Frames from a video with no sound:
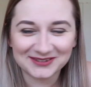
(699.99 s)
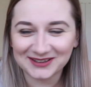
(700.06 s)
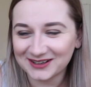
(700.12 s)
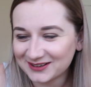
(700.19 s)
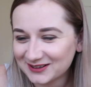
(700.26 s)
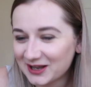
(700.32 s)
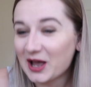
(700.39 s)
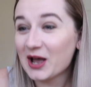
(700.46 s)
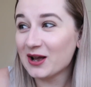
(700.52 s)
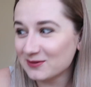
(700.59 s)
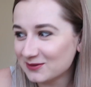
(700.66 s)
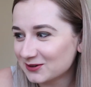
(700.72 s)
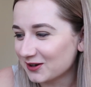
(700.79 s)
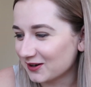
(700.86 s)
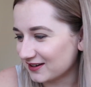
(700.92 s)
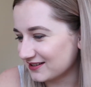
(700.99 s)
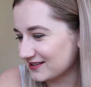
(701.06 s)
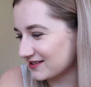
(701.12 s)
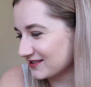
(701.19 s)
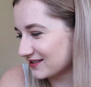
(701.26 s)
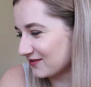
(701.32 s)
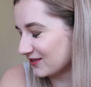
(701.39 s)
but I'm not going to
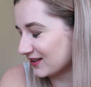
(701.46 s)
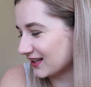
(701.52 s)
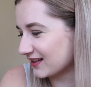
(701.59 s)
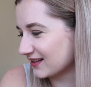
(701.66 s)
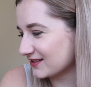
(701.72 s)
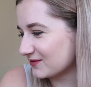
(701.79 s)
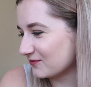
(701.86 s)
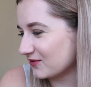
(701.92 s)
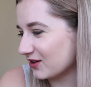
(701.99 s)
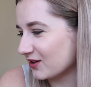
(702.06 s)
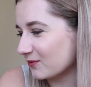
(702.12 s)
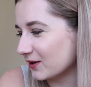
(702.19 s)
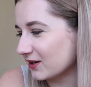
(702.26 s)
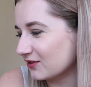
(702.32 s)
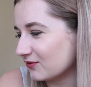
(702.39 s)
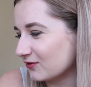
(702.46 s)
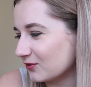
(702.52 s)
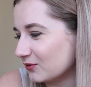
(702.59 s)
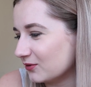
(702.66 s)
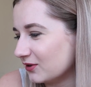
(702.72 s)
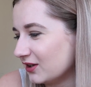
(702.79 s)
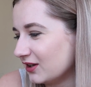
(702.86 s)
because I feel like that's very wasteful.